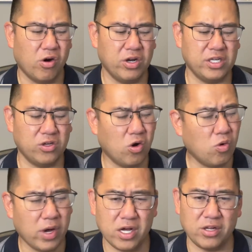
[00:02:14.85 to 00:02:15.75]
Or are you saying no
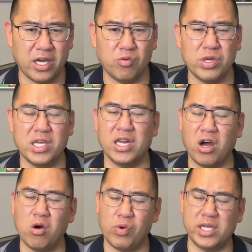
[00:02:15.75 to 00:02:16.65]
way, Clay? We
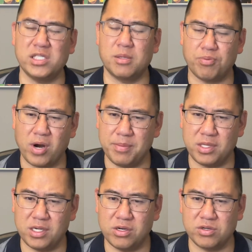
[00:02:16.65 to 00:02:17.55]
cannot waste the prime
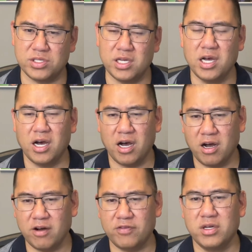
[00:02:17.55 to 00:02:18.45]
years
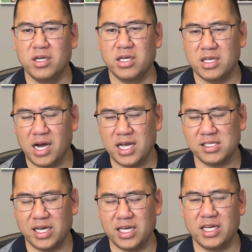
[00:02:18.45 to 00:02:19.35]
of
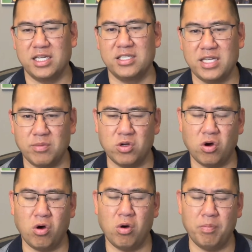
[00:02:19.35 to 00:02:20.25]
guys like
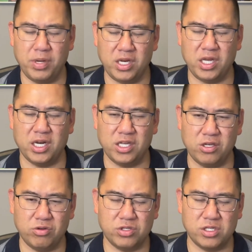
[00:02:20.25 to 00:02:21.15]
Demko, Petey, and
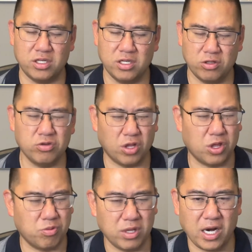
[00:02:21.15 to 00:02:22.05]
Hughes. Those are the
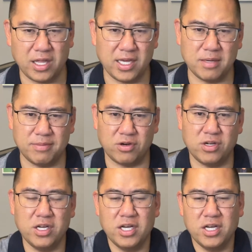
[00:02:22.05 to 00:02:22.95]
three that I think about
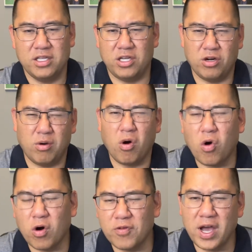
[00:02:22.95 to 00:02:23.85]
you know,
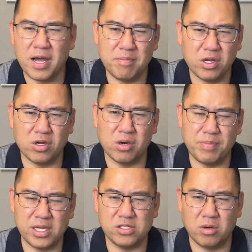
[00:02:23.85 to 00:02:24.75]
Horvat, Miller,
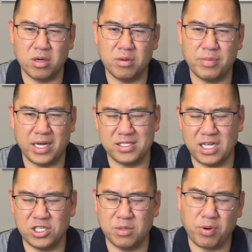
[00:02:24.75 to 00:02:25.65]
Boeser, by
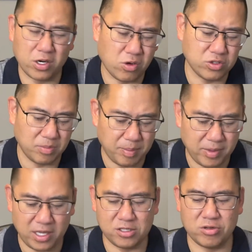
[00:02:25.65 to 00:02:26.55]
extension, Podkolzin
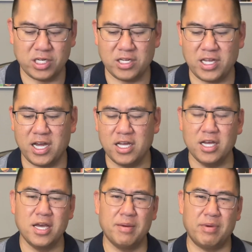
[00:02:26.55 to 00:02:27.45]
maybe entering into that.
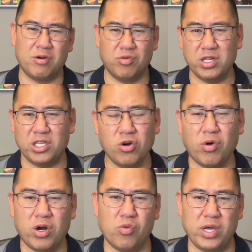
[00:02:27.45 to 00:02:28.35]
But really, you
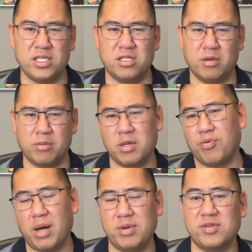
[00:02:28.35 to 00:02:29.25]
don't want to waste the, the
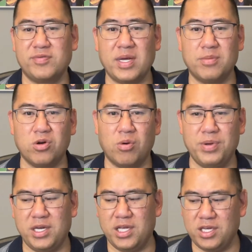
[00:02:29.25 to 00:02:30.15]
prime years of Demko,
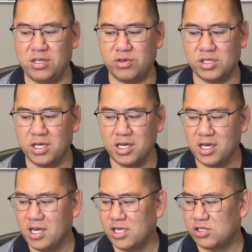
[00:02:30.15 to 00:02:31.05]
Petey, and Hughes.
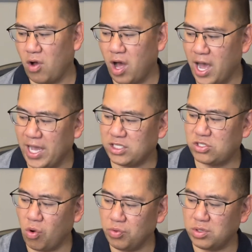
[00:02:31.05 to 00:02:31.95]
So I
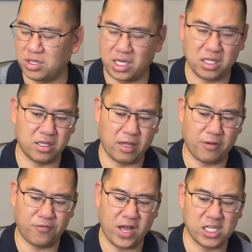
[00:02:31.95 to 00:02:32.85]
don't think
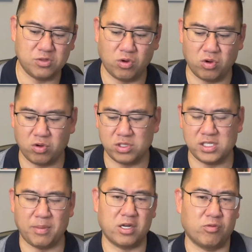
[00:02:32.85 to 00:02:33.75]
that fans will
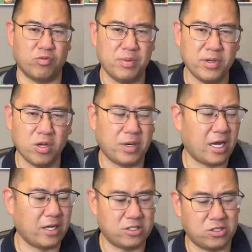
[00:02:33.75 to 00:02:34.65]
stomach a rebuild, but
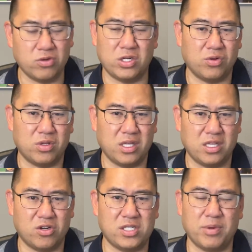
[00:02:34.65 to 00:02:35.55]
I certainly don't think
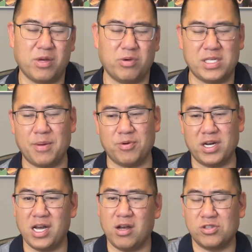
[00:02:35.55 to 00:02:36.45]
they're stomaching what's happening
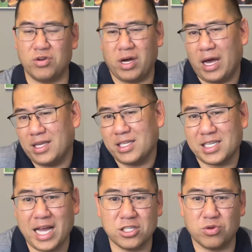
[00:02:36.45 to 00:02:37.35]
right now. So I think it's
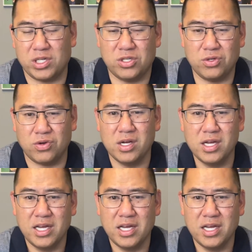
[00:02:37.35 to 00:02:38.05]
a catch 22.